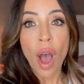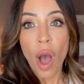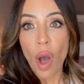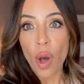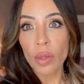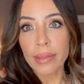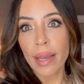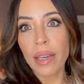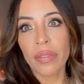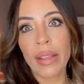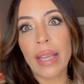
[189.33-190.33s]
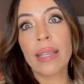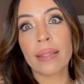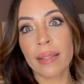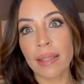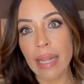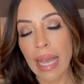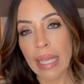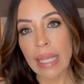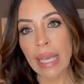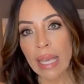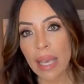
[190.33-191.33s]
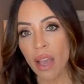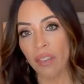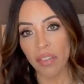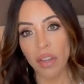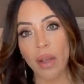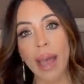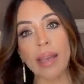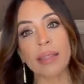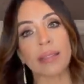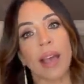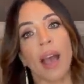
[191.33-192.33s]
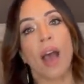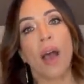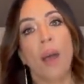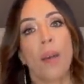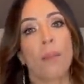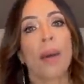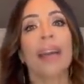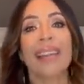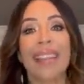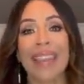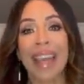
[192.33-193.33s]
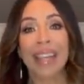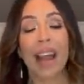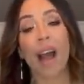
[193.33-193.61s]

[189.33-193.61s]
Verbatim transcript: a whole ton of like styling for you guys. But that